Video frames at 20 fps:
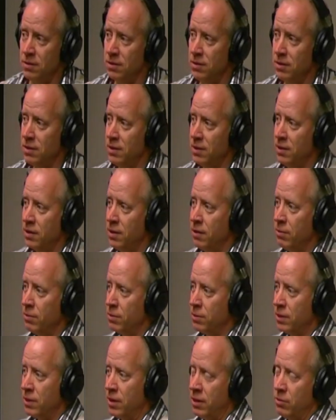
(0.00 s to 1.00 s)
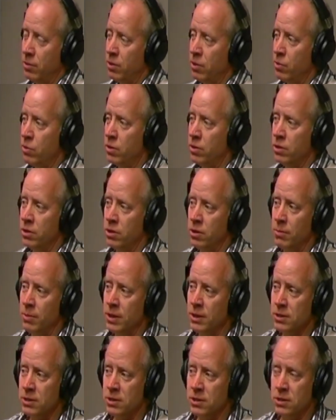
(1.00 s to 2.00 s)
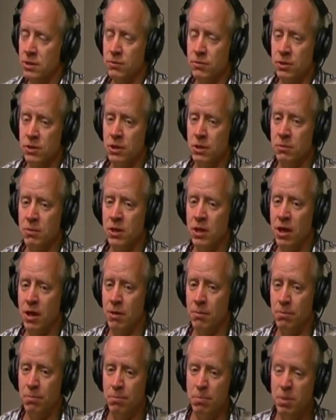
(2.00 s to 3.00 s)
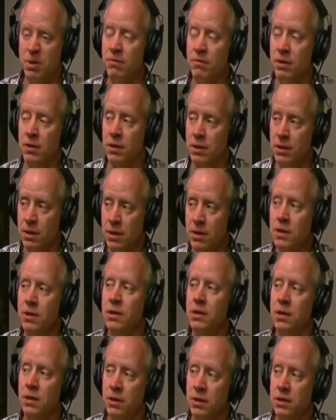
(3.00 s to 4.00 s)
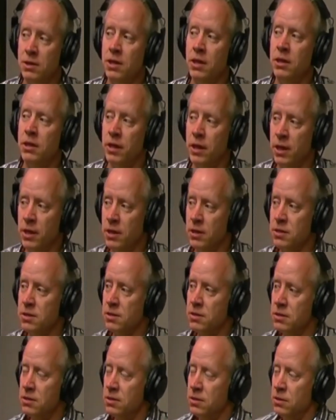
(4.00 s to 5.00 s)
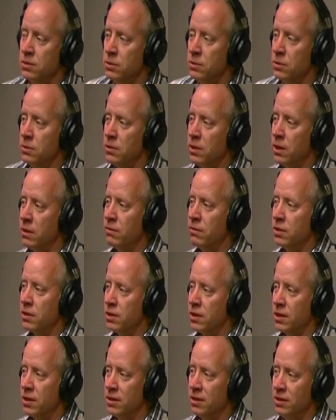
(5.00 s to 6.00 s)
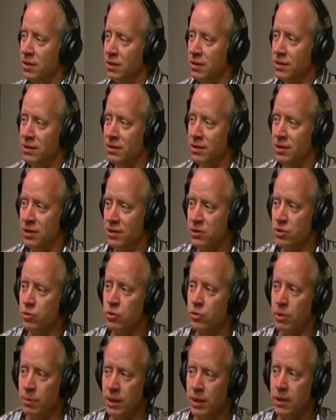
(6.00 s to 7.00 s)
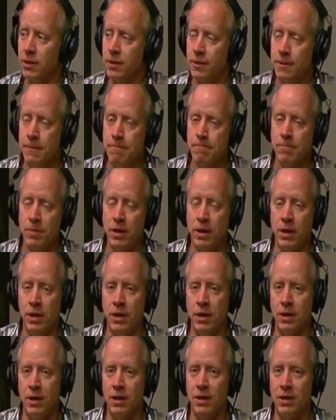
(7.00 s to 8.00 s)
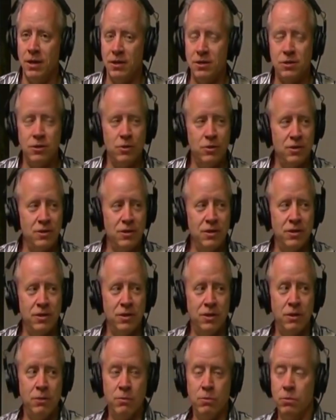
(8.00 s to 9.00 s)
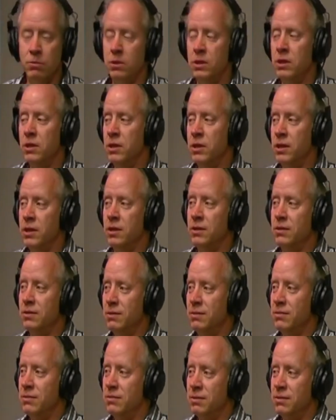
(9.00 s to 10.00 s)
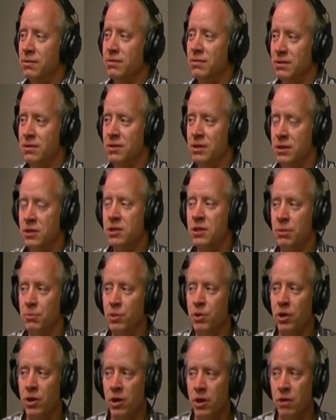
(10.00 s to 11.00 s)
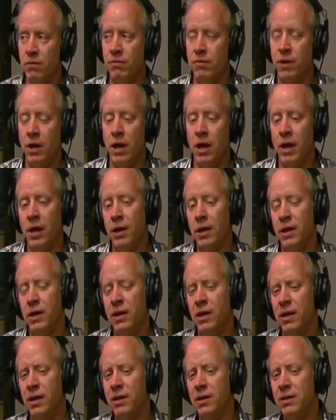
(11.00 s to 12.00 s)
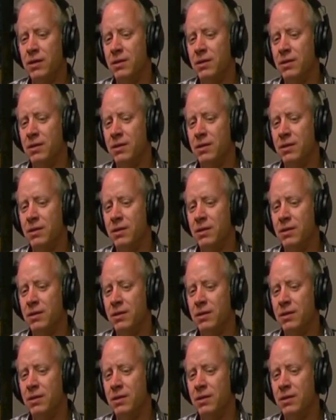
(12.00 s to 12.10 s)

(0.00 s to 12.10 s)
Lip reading: They had recorded their messages for some time, pivoted in 10 days to do everything streaming. And so, they really did something on the fly. And